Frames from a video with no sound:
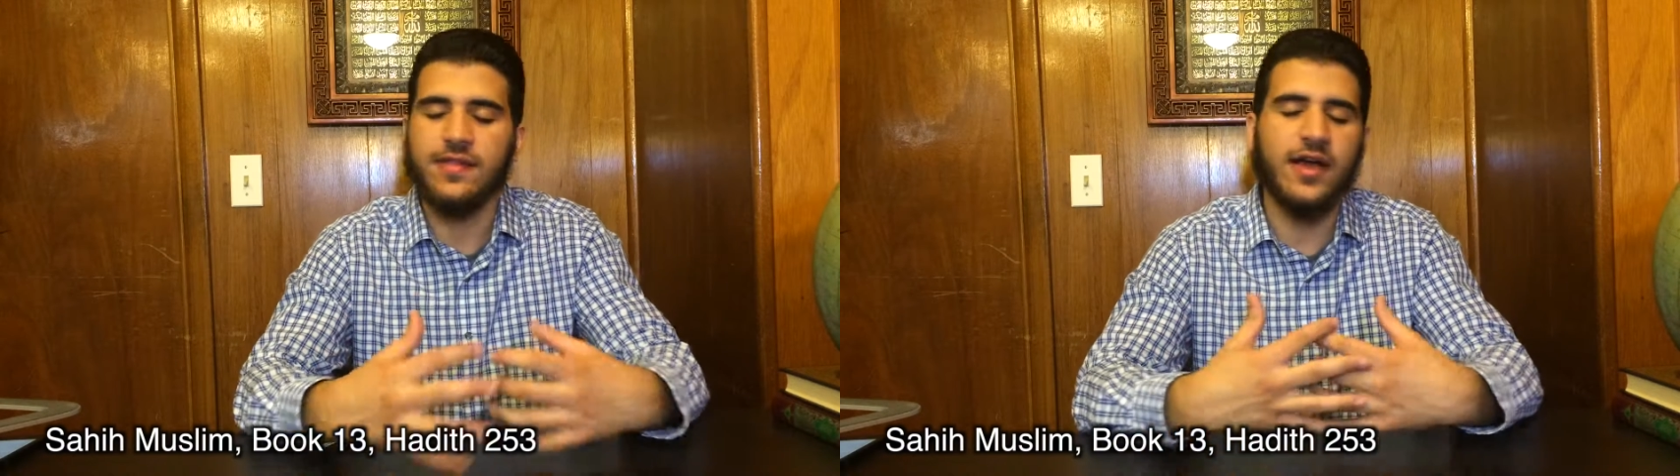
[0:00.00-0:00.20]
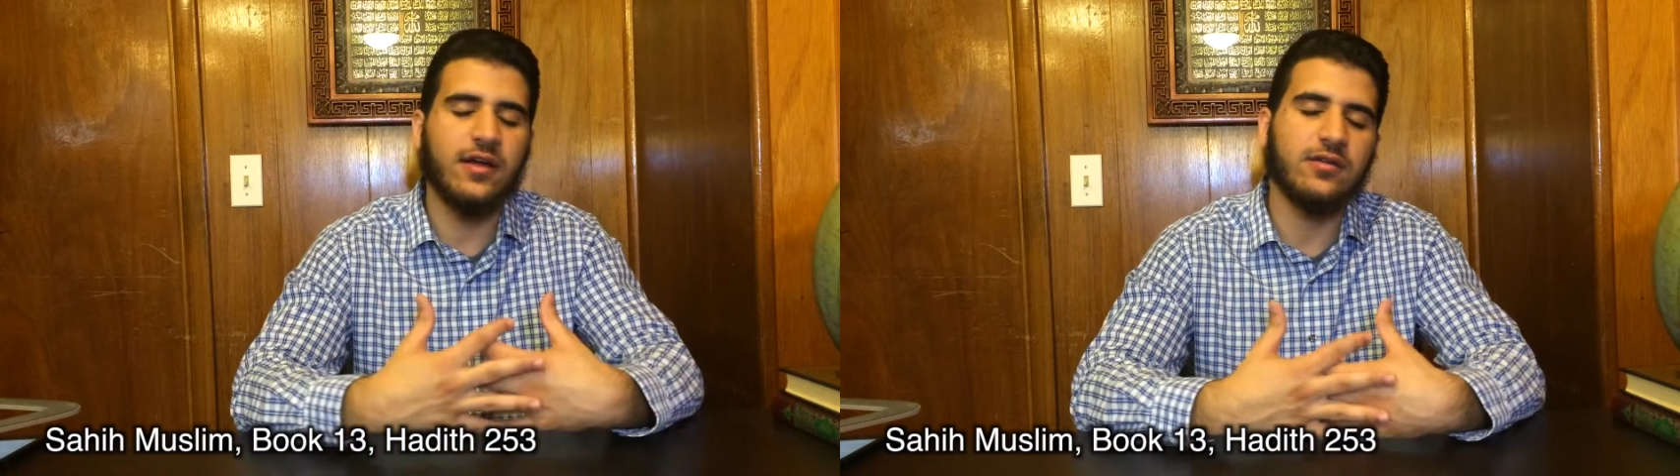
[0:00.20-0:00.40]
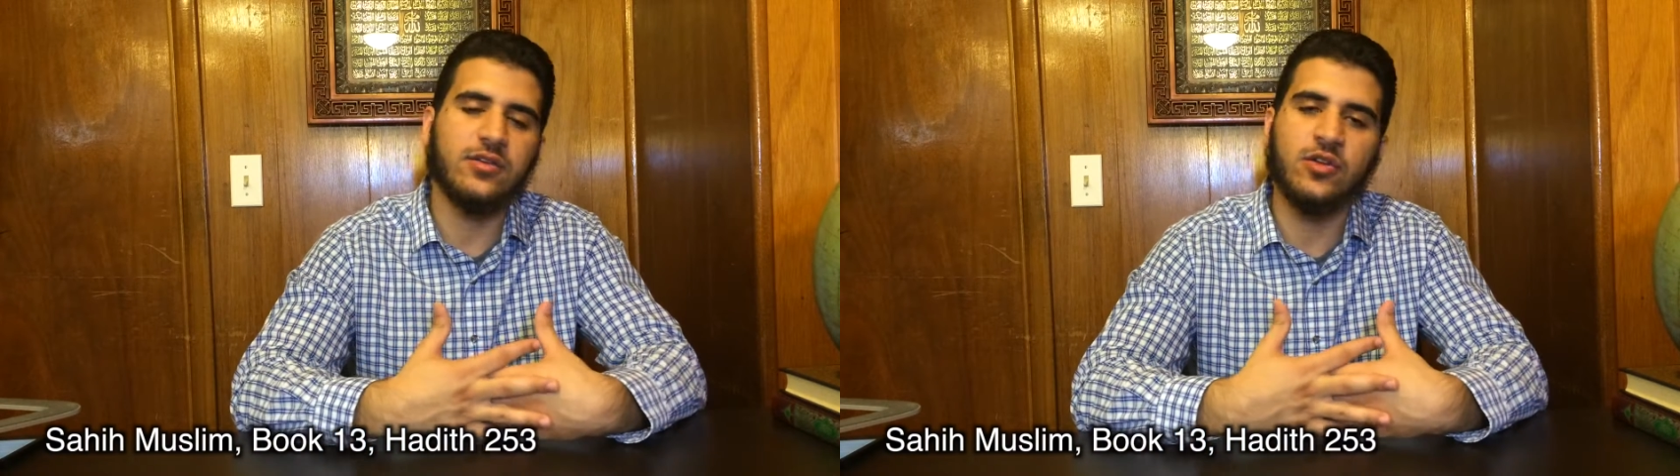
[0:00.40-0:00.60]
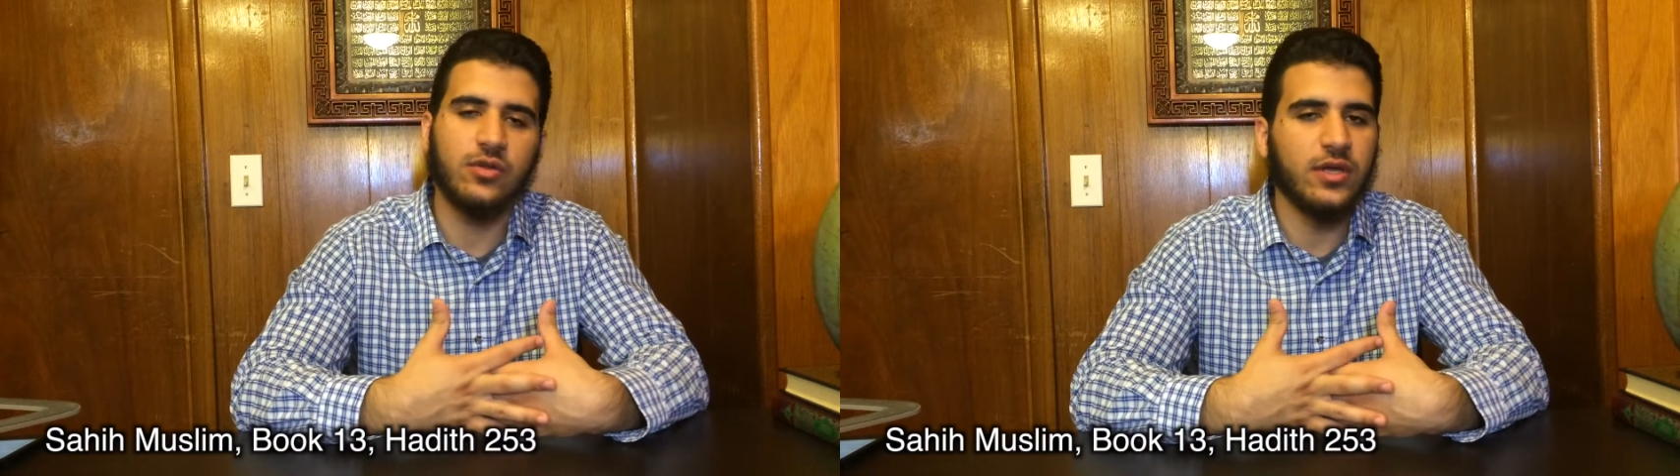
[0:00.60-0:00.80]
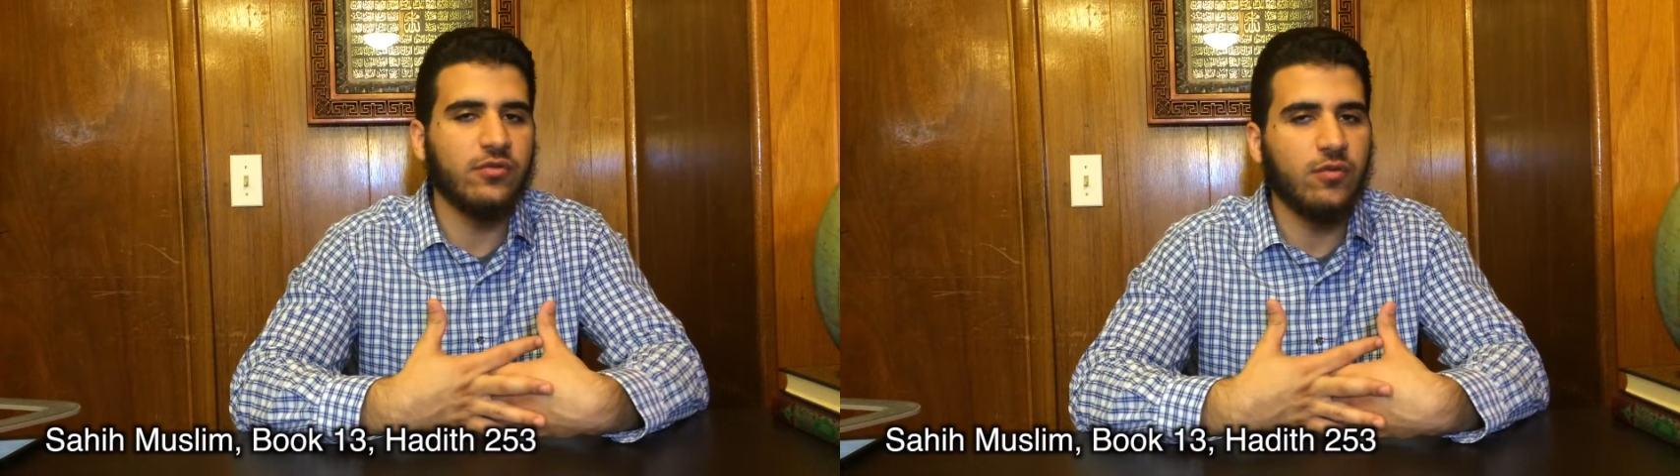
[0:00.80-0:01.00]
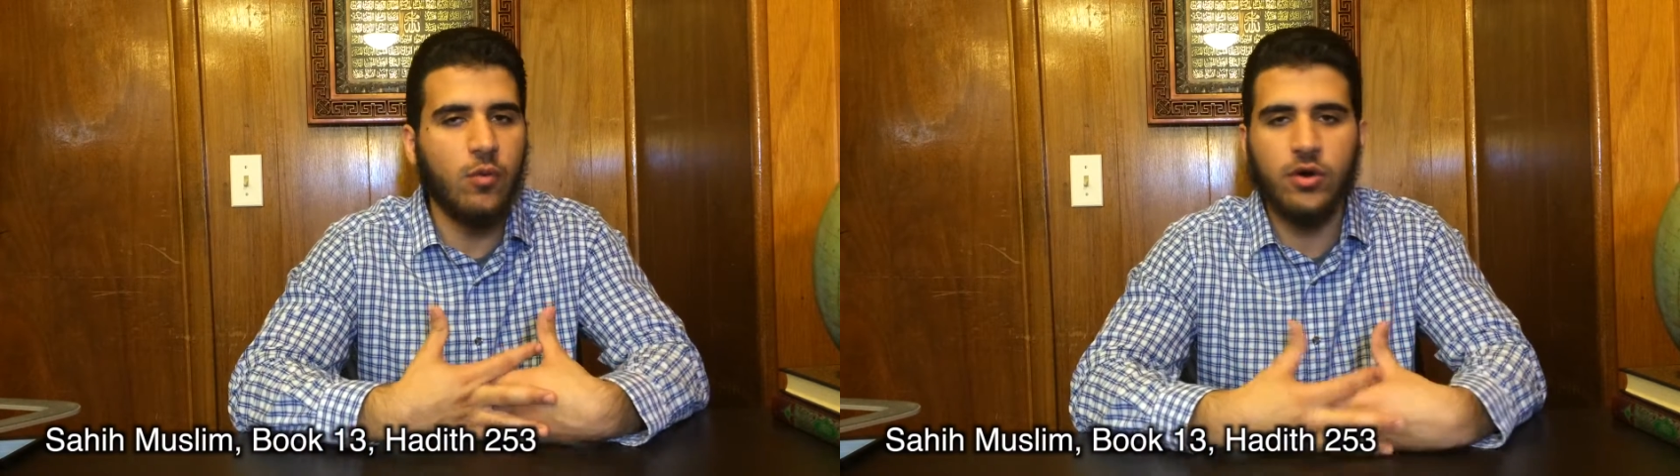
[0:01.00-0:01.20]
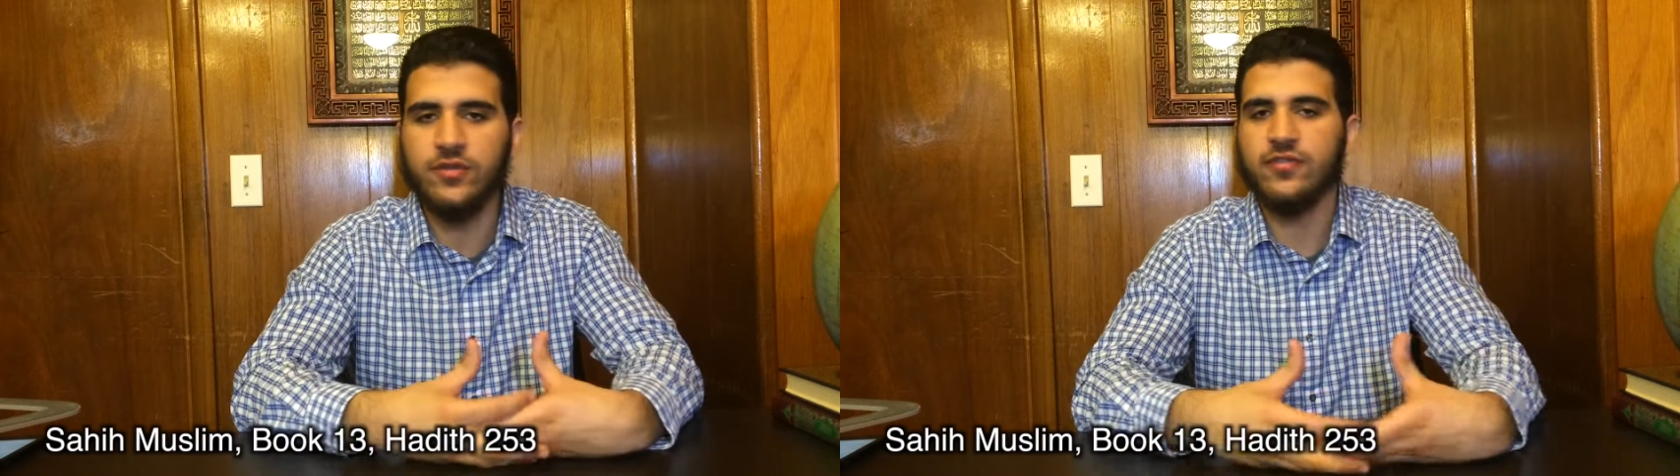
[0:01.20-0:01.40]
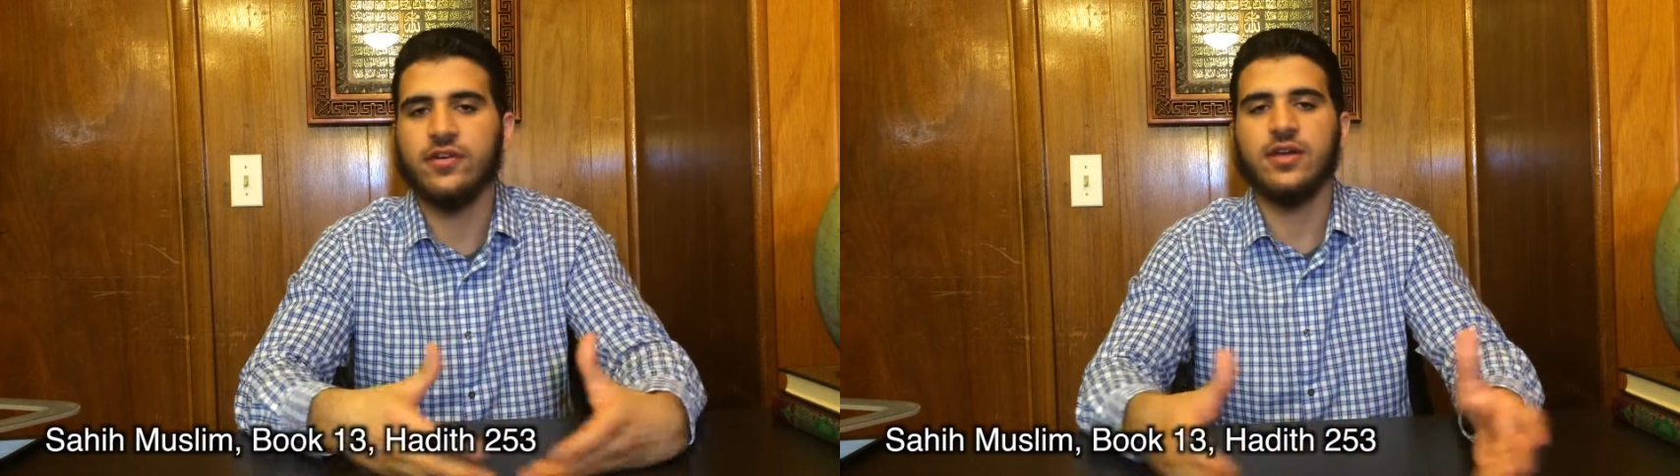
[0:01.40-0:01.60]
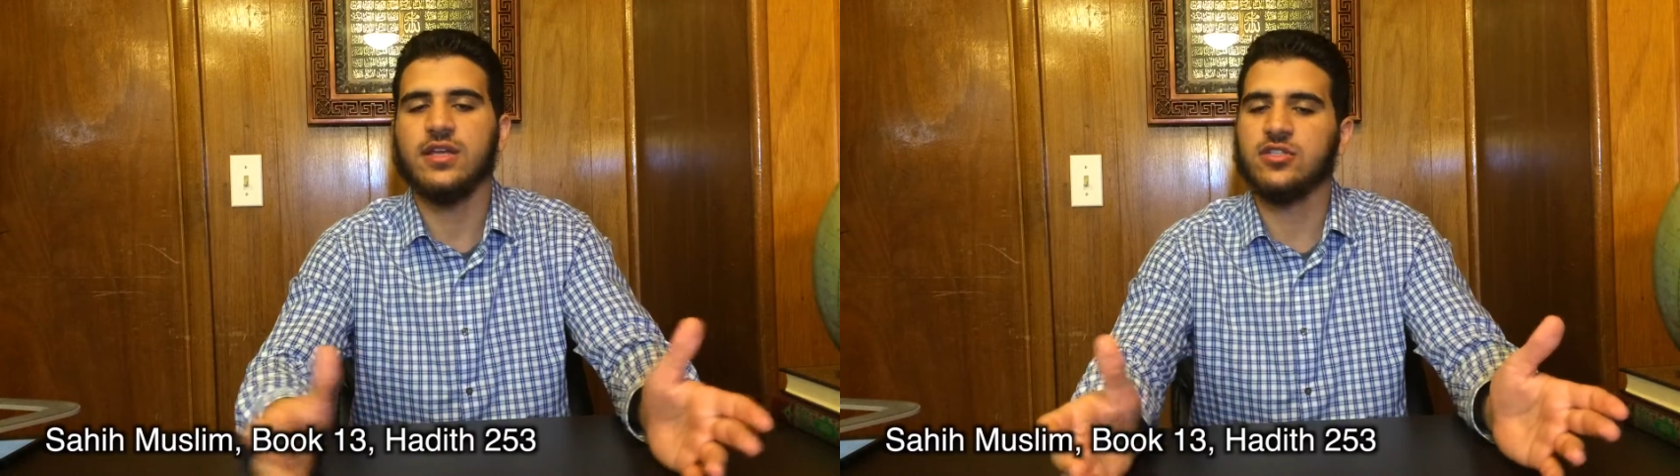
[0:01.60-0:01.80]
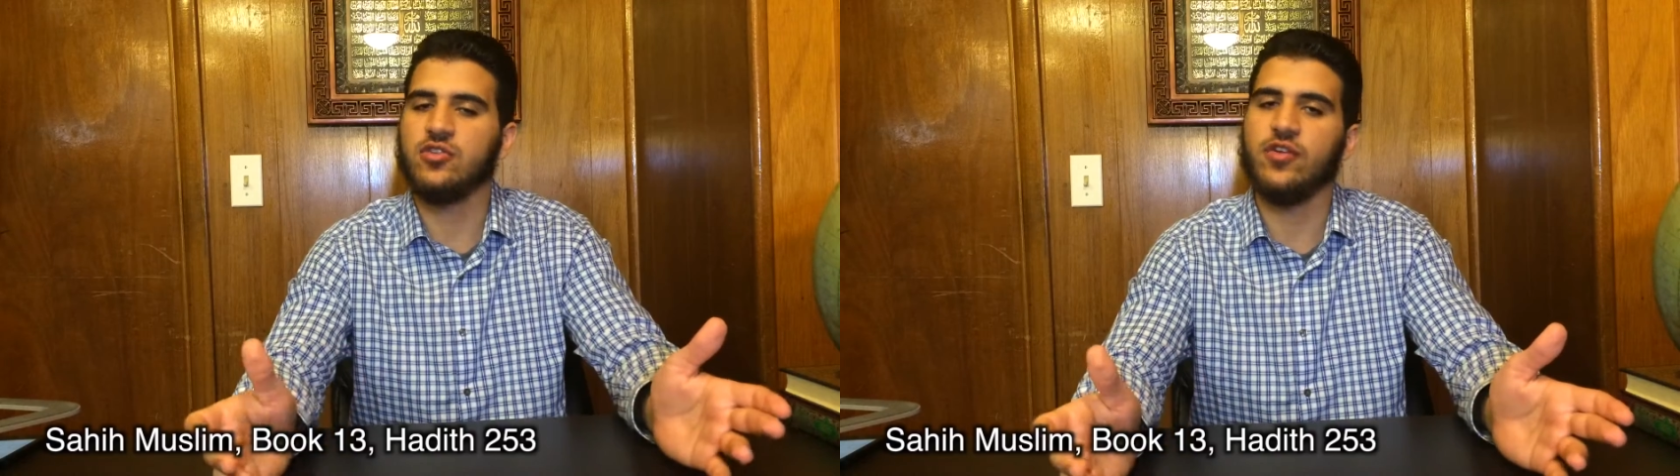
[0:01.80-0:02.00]
that, you know, the reward for
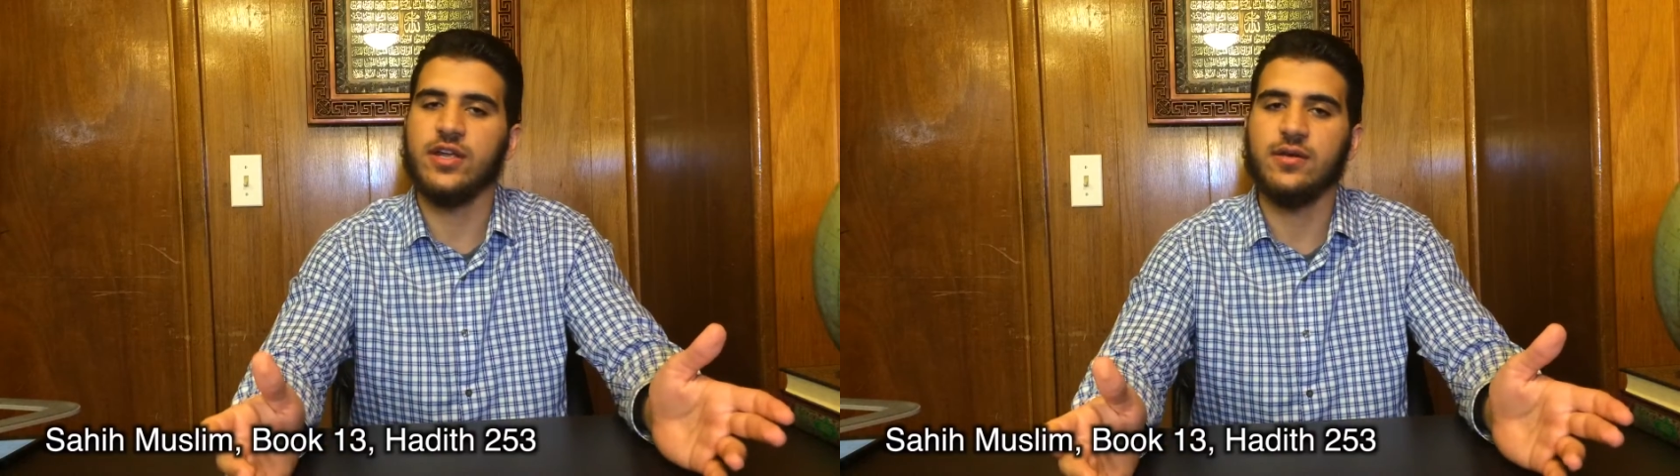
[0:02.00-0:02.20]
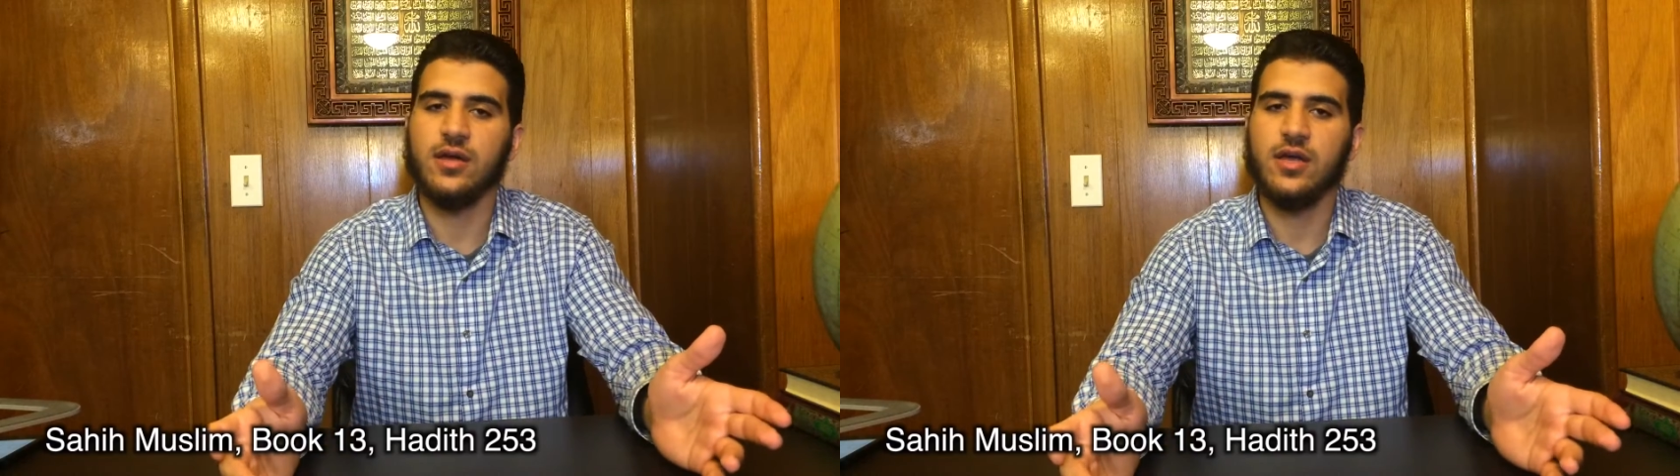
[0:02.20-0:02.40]
it is great.